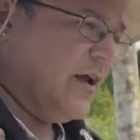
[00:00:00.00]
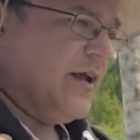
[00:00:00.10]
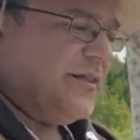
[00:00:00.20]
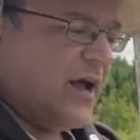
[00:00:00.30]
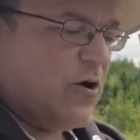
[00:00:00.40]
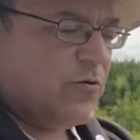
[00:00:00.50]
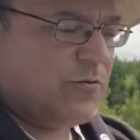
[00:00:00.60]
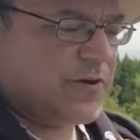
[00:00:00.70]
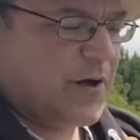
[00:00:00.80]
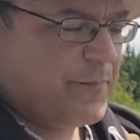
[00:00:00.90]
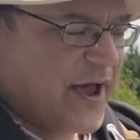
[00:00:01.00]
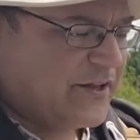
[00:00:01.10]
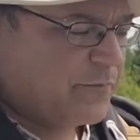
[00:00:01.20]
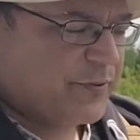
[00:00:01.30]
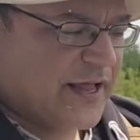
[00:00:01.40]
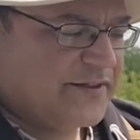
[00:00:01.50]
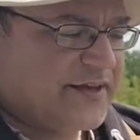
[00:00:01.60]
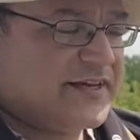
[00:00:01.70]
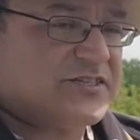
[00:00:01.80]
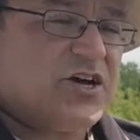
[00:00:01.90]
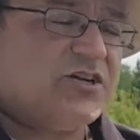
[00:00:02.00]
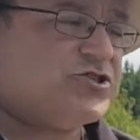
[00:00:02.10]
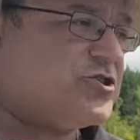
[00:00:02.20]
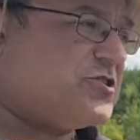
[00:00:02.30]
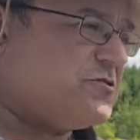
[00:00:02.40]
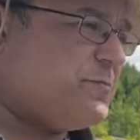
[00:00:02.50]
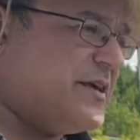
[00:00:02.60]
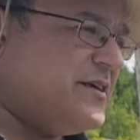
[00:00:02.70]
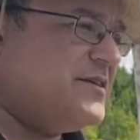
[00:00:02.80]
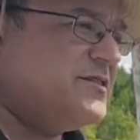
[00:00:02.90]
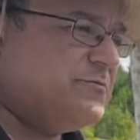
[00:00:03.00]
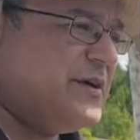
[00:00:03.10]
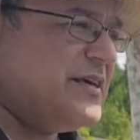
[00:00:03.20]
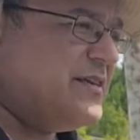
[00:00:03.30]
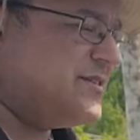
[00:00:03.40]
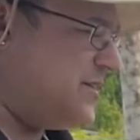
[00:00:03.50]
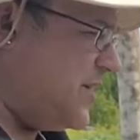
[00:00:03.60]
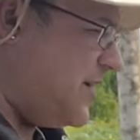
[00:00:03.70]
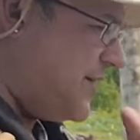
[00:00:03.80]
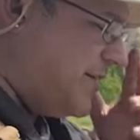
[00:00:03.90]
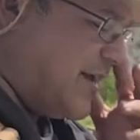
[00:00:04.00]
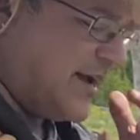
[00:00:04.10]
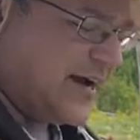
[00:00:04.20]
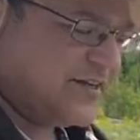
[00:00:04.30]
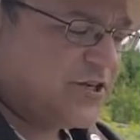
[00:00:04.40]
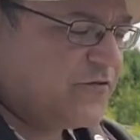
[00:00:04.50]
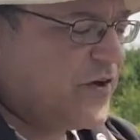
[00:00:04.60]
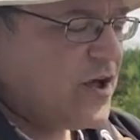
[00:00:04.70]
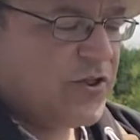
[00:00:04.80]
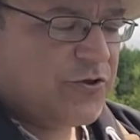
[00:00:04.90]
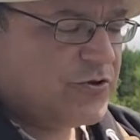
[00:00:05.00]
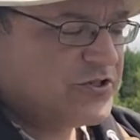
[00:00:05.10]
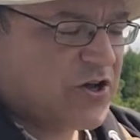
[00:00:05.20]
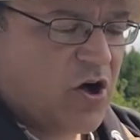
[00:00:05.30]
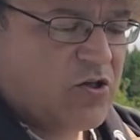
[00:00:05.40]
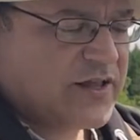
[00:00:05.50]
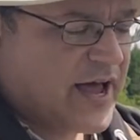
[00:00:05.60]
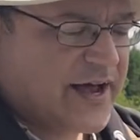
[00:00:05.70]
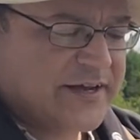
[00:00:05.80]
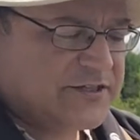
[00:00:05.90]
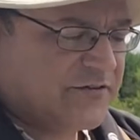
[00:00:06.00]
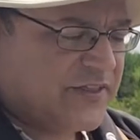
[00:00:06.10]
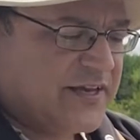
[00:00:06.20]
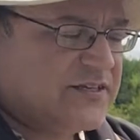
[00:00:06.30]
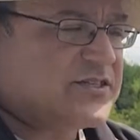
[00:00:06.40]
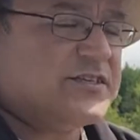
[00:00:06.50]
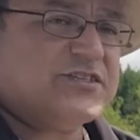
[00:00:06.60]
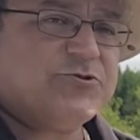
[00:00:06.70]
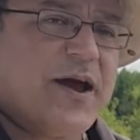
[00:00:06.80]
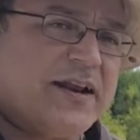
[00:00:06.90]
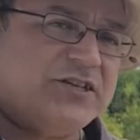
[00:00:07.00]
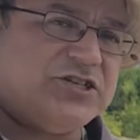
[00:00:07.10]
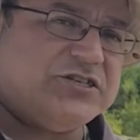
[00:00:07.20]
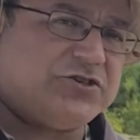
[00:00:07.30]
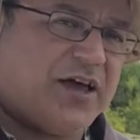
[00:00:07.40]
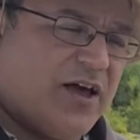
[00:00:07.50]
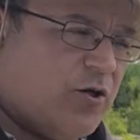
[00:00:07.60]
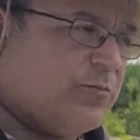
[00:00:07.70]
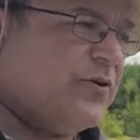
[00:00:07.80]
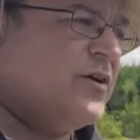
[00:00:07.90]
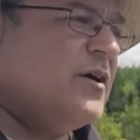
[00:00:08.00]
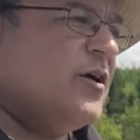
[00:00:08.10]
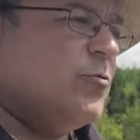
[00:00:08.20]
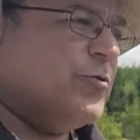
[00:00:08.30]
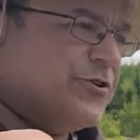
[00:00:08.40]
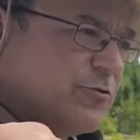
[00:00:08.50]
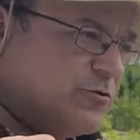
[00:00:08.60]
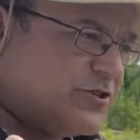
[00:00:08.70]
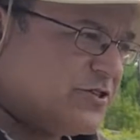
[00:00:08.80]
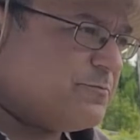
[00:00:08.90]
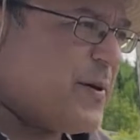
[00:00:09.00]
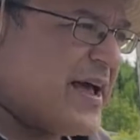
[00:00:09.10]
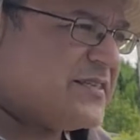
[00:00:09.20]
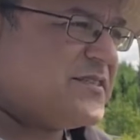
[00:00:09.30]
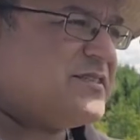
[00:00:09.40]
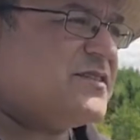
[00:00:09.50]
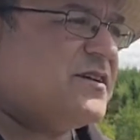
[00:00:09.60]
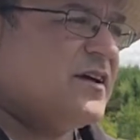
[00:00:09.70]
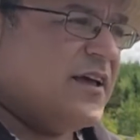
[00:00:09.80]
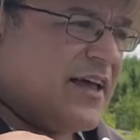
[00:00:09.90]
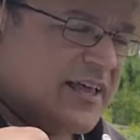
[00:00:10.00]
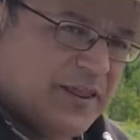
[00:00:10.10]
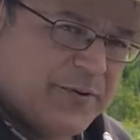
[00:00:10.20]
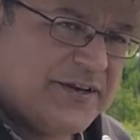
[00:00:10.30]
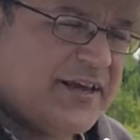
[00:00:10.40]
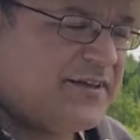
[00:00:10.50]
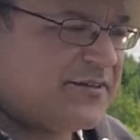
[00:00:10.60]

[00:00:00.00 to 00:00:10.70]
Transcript: Now, companion planting is not just peas, beans, and that kind of stuff. There is all kinds of things and strategies to help reduce pests, eliminate